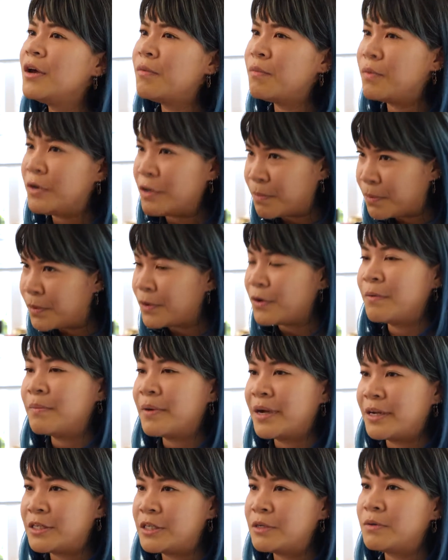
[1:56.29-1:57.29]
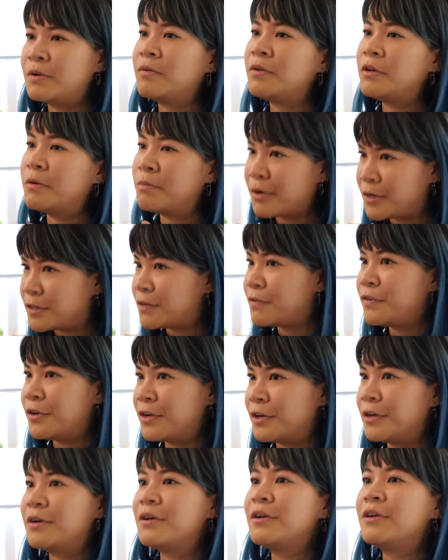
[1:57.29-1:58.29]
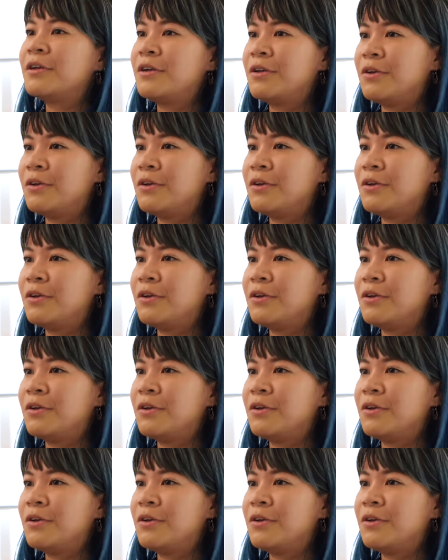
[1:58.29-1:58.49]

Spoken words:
when you put your mind to it, when you persevere,